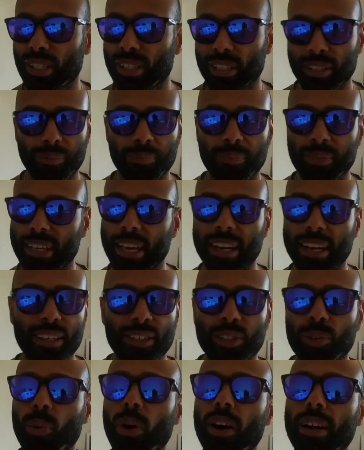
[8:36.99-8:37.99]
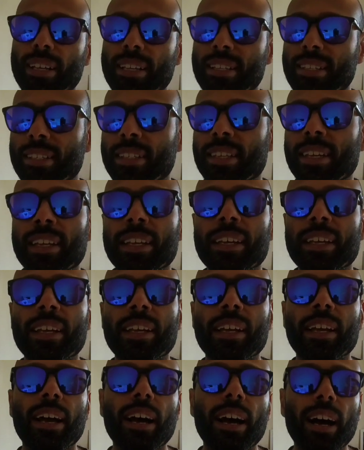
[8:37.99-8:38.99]
so you get it twice.
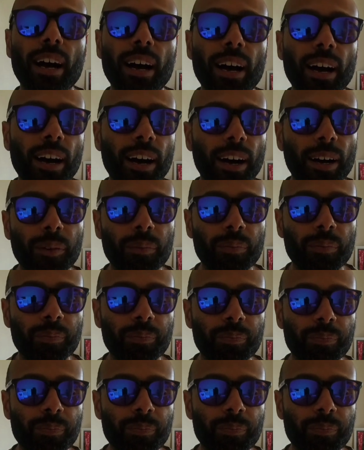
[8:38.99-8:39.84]
But